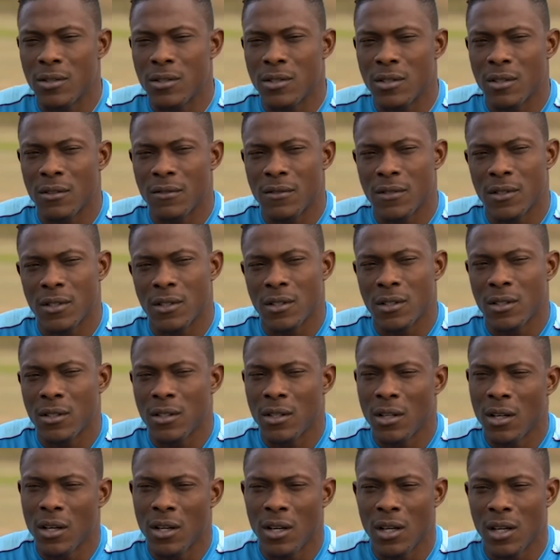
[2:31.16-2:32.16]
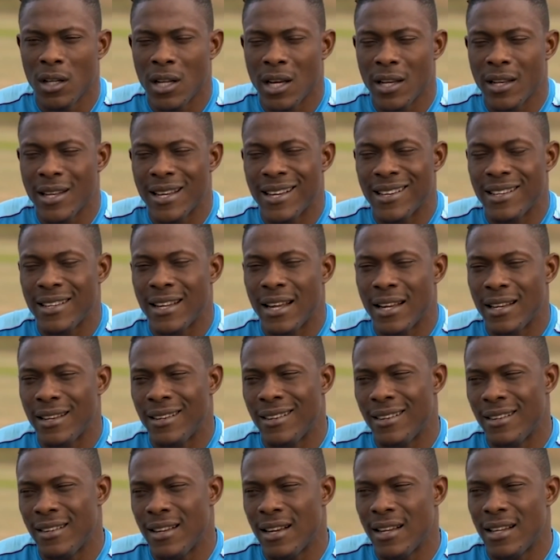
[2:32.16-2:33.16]
those stuff, so that
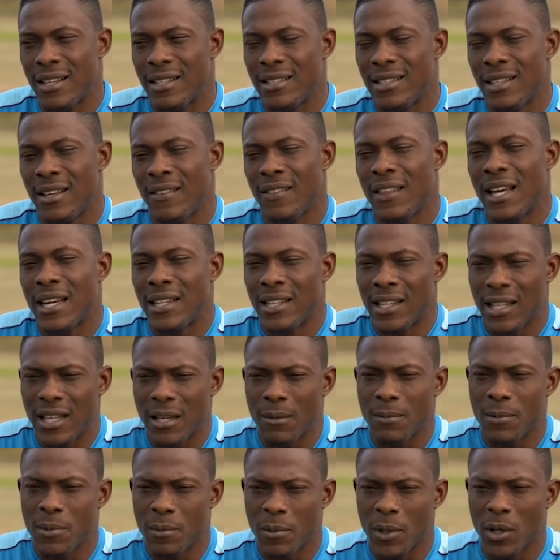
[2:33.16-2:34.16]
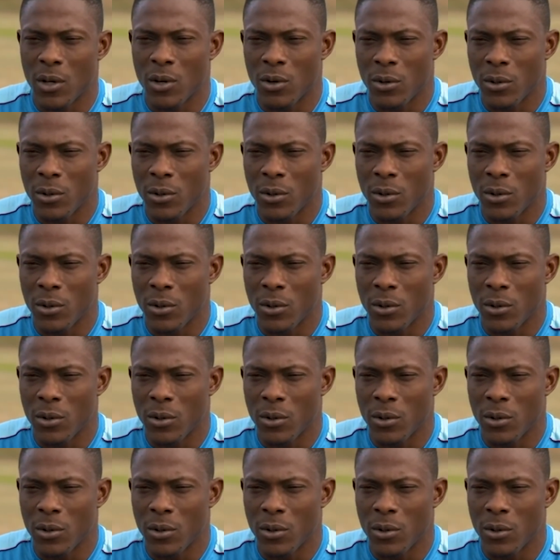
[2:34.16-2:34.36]
and I think that keeps me